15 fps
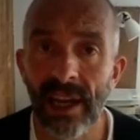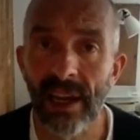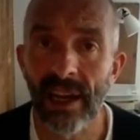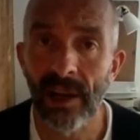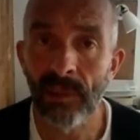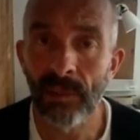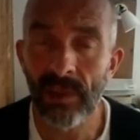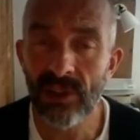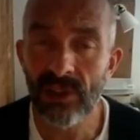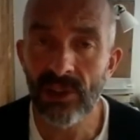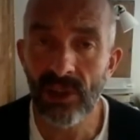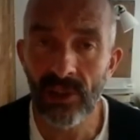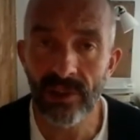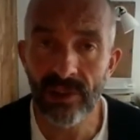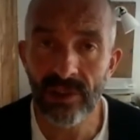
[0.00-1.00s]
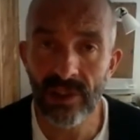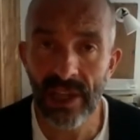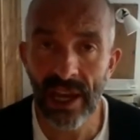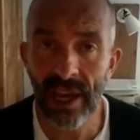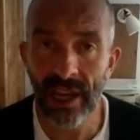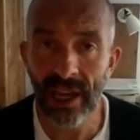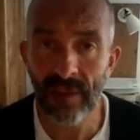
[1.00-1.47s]
insurance
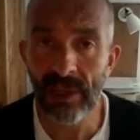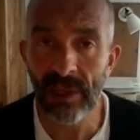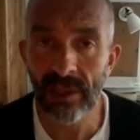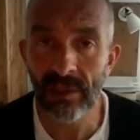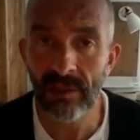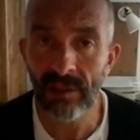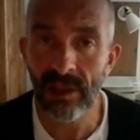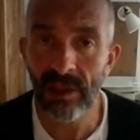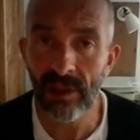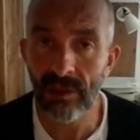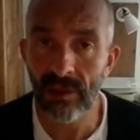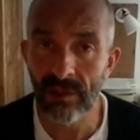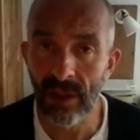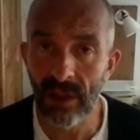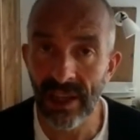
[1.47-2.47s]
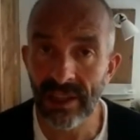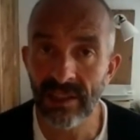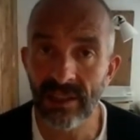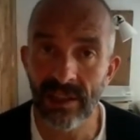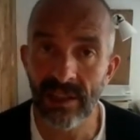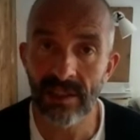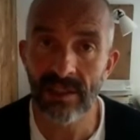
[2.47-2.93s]
tech. I mean, the list
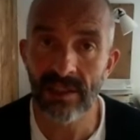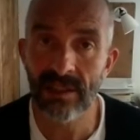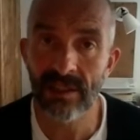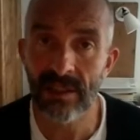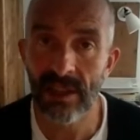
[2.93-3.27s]
is